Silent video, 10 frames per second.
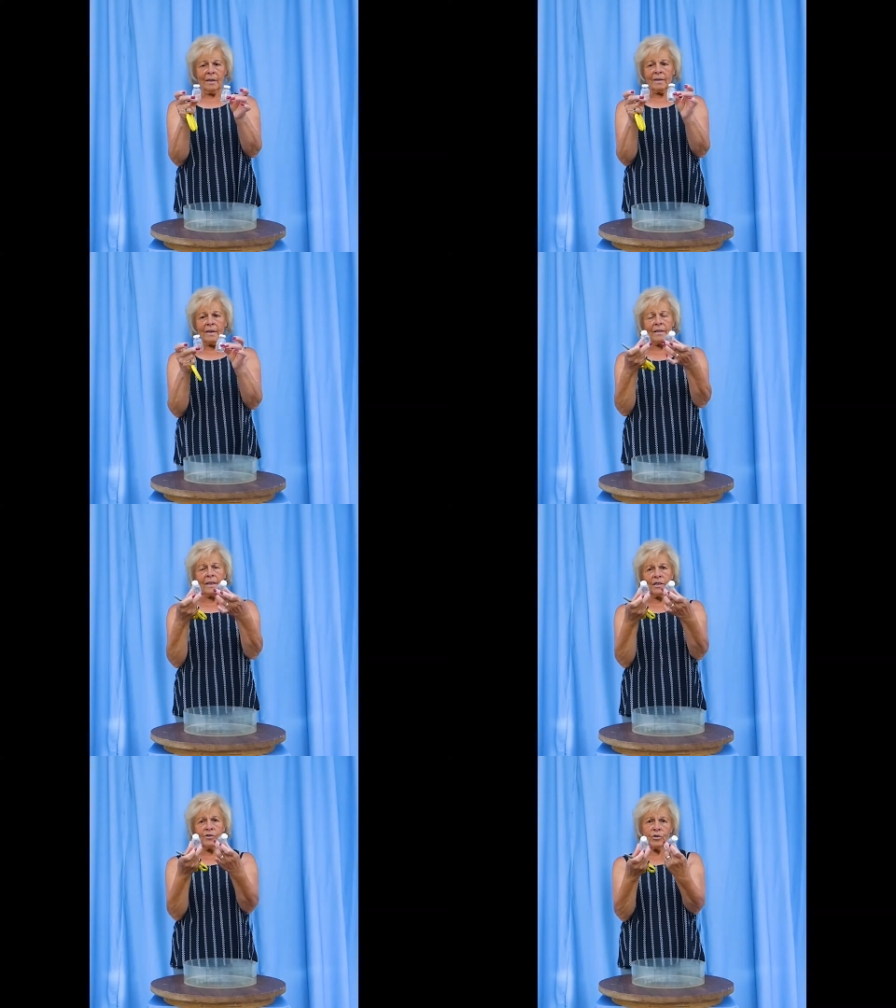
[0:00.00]
Now
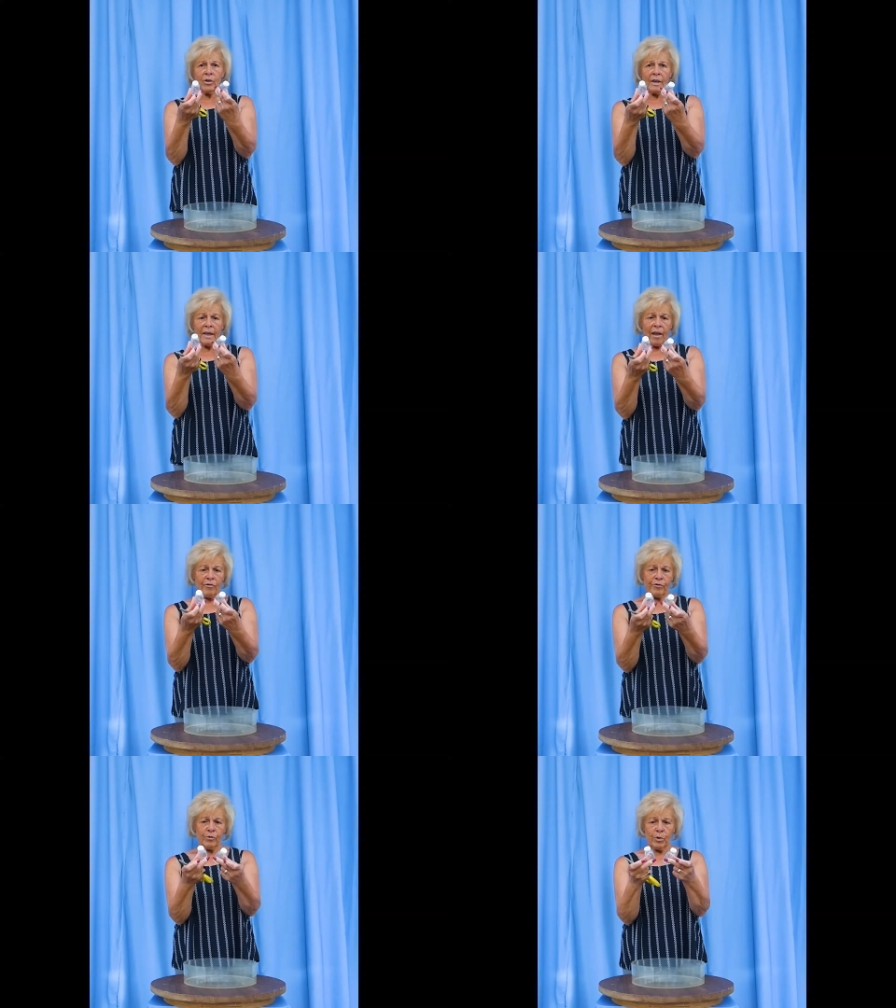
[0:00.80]
these you can
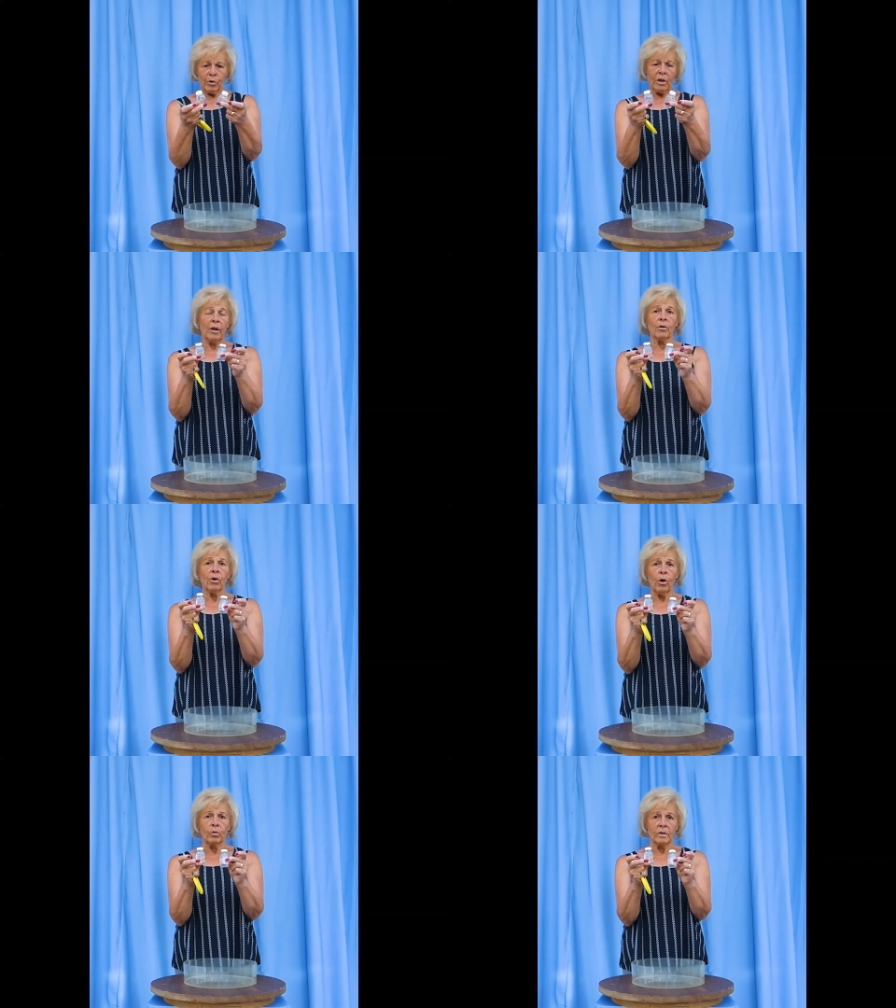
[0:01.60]
get from your local
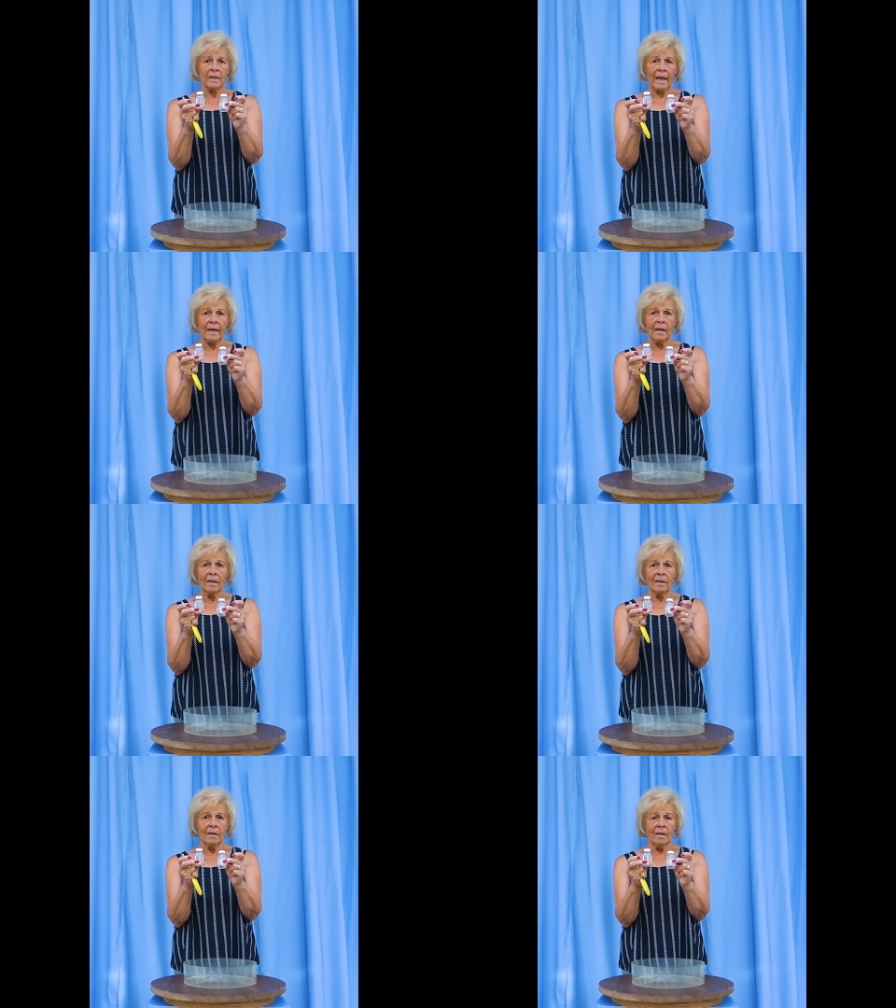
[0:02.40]
wholesaler,